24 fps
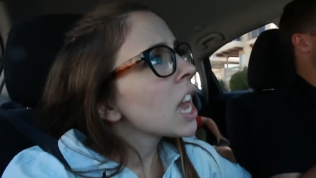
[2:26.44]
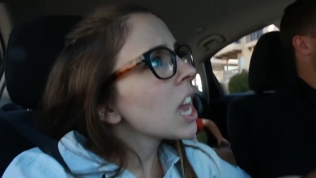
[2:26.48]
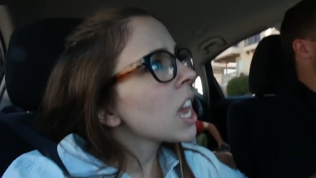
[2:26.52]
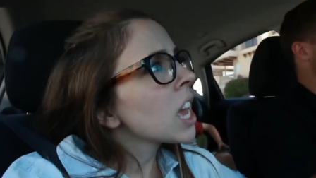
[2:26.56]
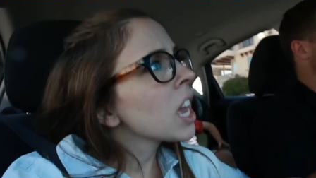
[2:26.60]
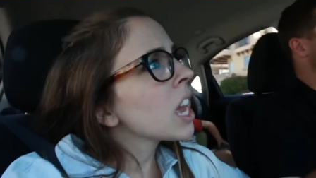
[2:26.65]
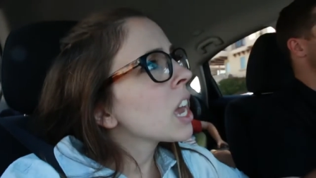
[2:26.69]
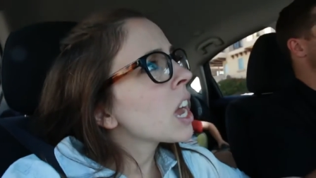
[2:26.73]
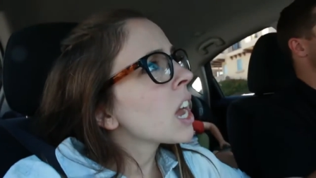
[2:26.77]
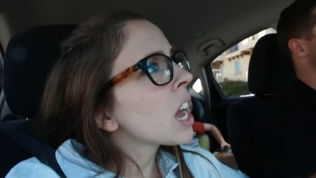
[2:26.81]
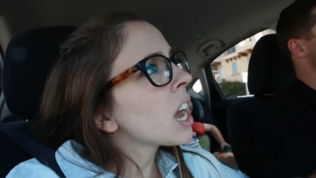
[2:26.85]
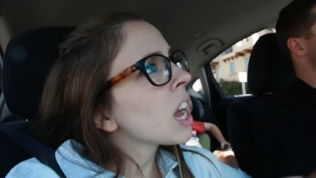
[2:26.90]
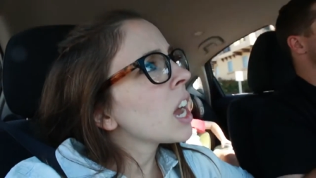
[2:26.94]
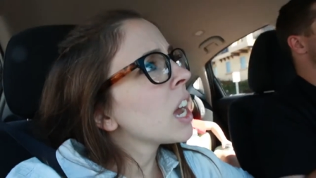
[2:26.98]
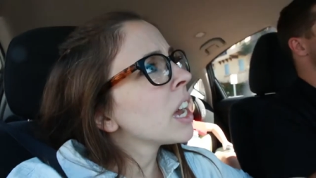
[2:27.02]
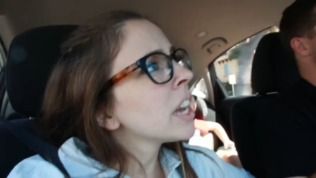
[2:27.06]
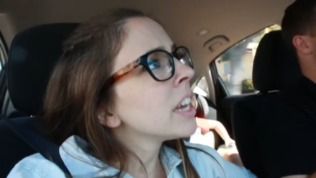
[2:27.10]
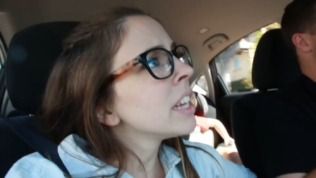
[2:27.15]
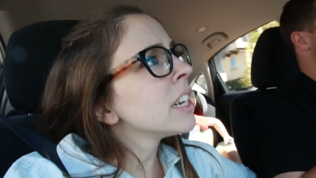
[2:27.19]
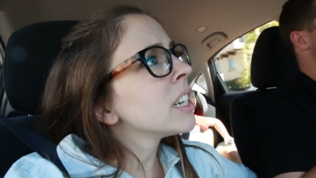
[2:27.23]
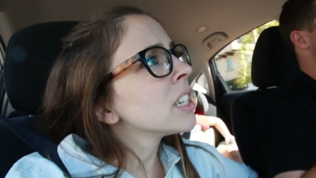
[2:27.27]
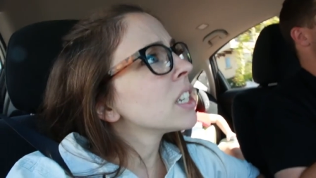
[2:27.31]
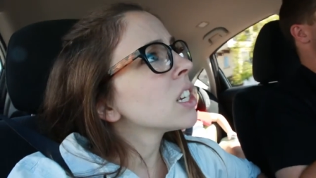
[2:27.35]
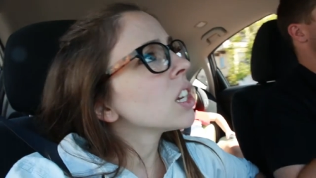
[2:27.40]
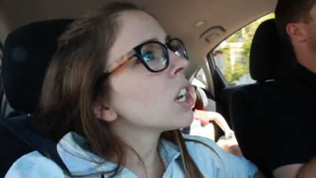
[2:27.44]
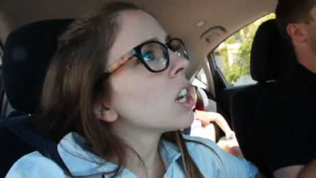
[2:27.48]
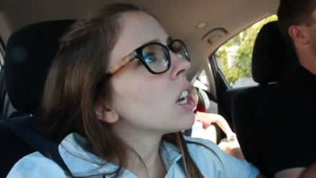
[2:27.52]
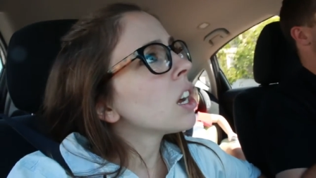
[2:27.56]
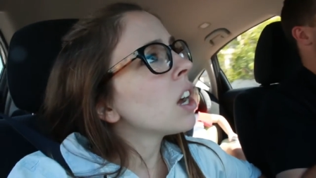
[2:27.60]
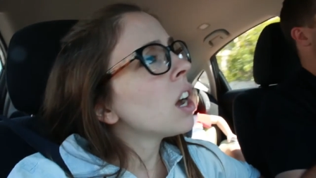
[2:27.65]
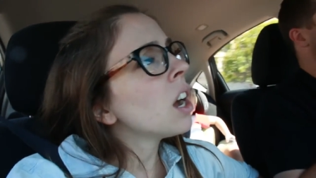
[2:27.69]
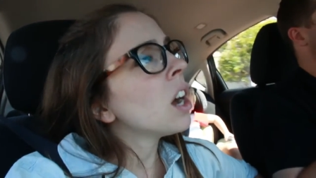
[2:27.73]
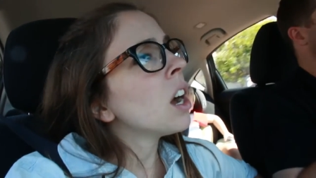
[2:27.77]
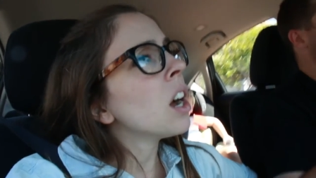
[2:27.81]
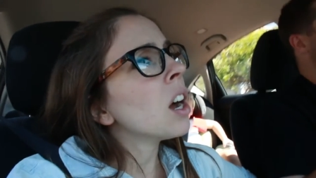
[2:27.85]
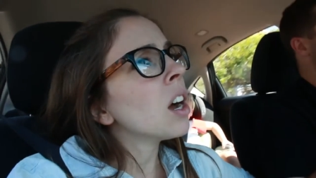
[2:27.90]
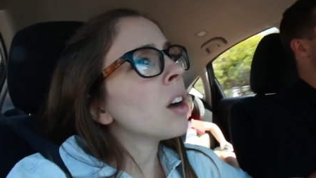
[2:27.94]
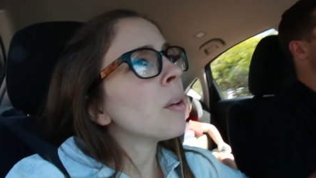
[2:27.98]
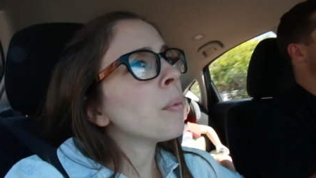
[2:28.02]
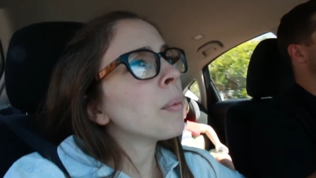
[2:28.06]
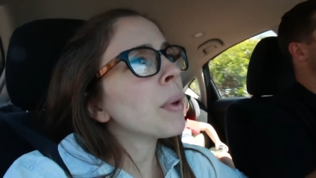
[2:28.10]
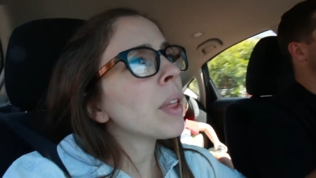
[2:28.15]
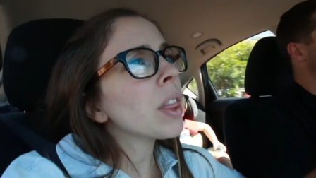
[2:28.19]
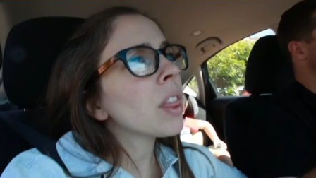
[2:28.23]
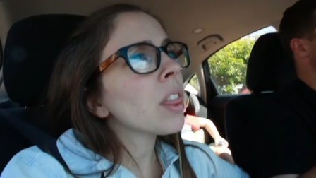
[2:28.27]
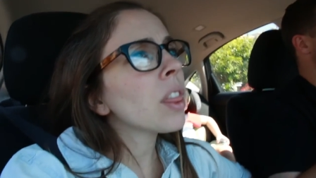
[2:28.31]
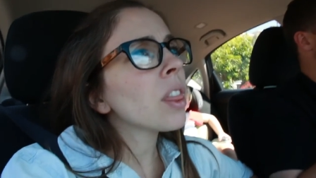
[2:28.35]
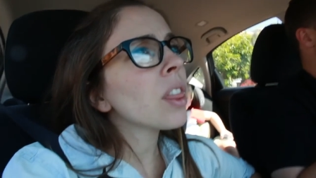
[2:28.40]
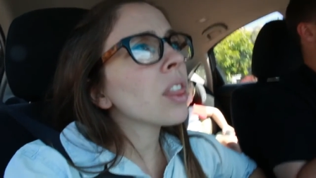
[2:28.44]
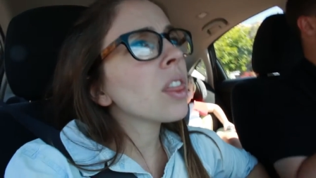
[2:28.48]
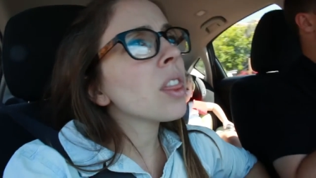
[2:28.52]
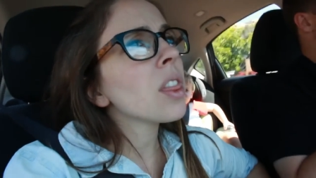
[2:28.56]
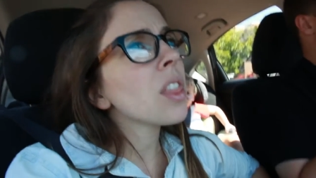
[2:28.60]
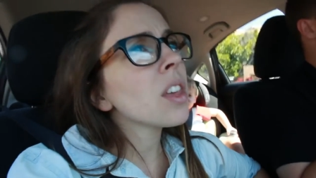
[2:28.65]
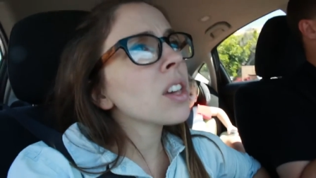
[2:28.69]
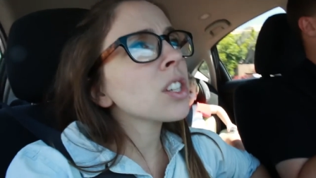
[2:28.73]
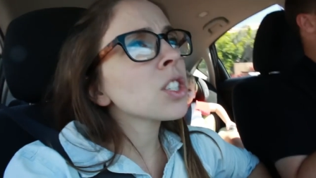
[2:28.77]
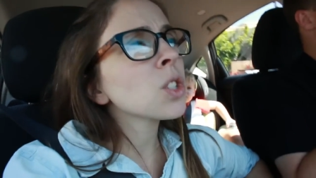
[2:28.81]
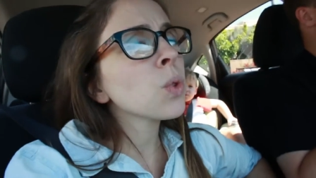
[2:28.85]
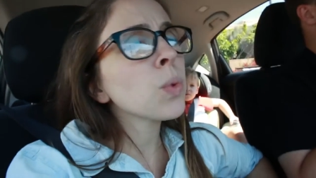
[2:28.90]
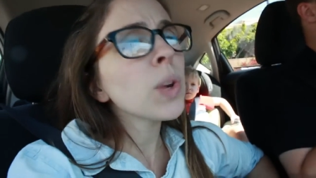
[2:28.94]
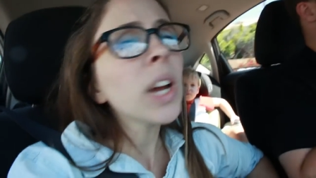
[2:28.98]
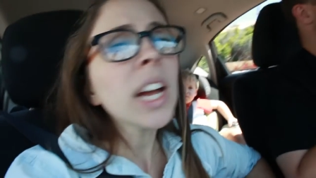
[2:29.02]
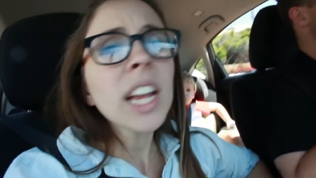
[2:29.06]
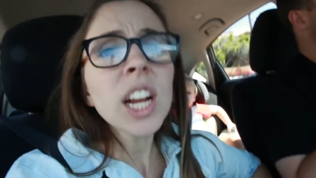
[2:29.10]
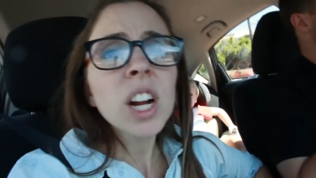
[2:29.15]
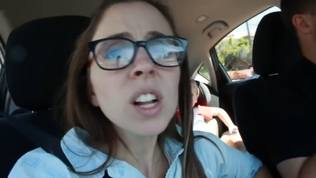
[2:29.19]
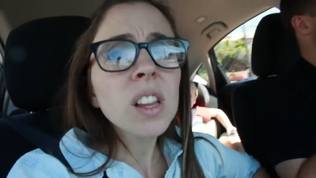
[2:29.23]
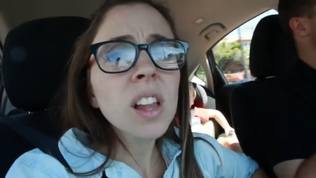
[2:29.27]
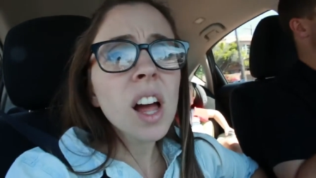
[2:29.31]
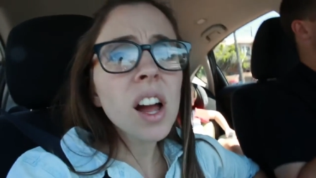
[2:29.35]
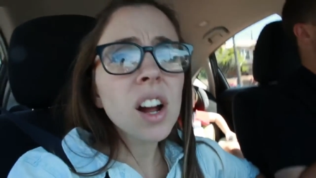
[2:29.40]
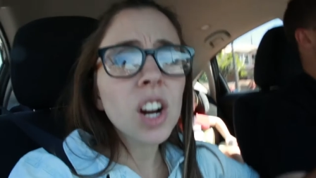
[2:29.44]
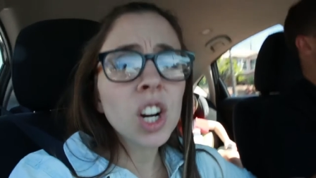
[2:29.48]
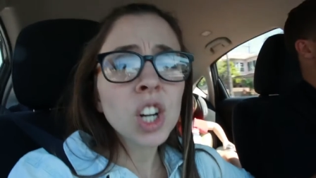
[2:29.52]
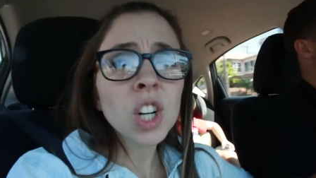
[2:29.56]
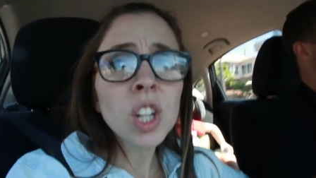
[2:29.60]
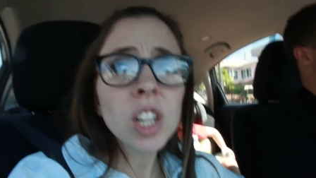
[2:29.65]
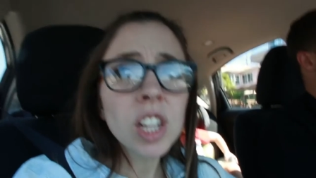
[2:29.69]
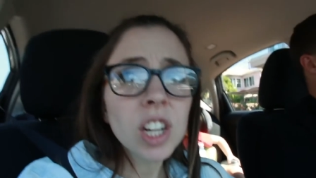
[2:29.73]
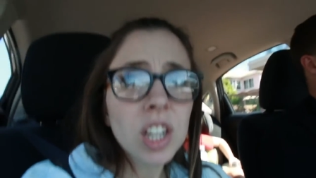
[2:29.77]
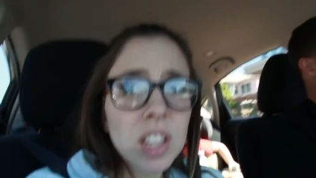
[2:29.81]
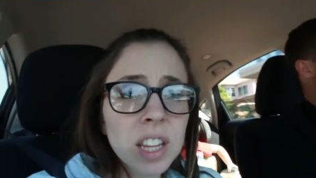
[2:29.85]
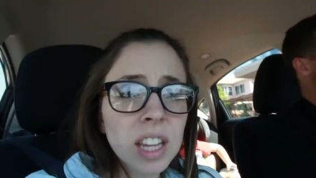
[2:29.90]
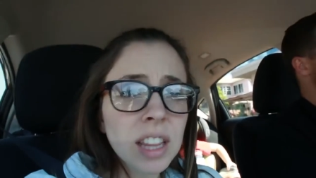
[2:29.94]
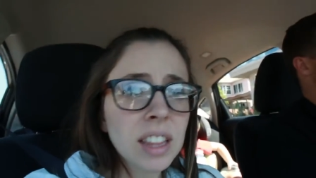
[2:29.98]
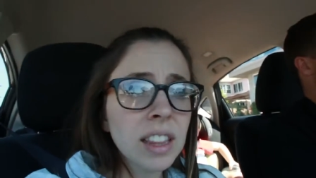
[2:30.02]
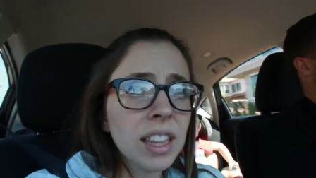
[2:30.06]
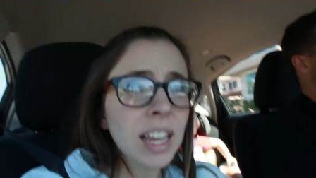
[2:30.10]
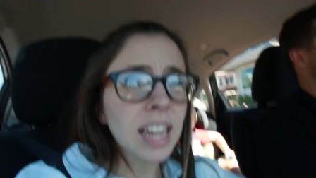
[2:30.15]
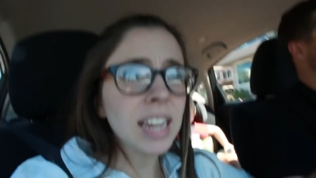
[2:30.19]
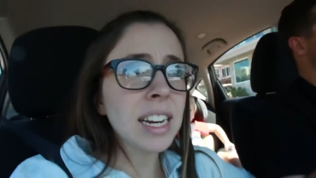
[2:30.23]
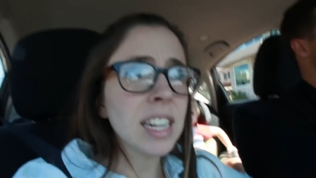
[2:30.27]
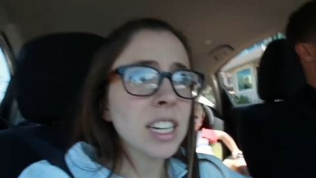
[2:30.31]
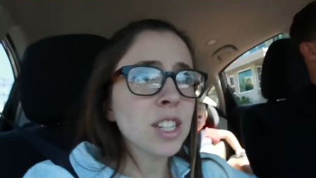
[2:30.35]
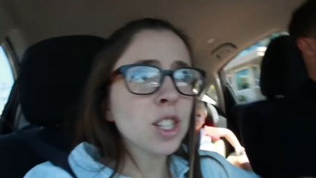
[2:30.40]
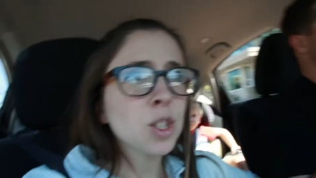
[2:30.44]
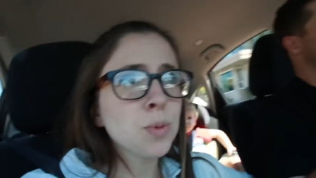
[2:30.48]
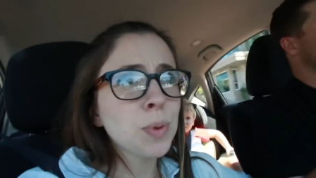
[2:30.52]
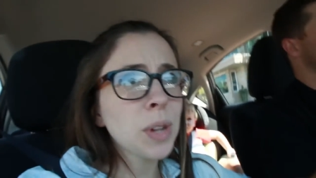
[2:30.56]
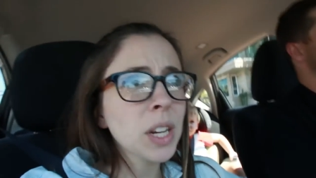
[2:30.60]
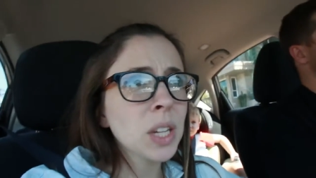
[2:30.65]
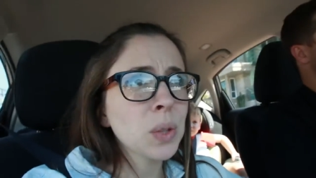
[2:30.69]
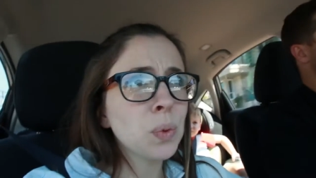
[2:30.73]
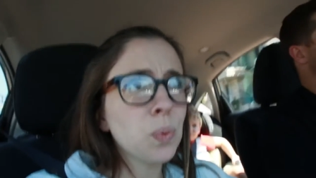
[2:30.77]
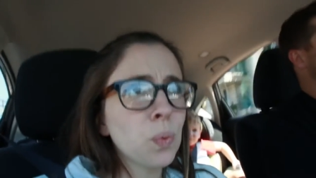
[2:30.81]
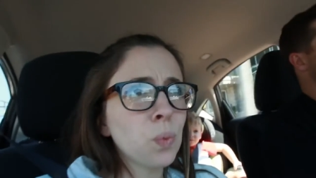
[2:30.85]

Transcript: And um, so we got here a lot earlier than they did just because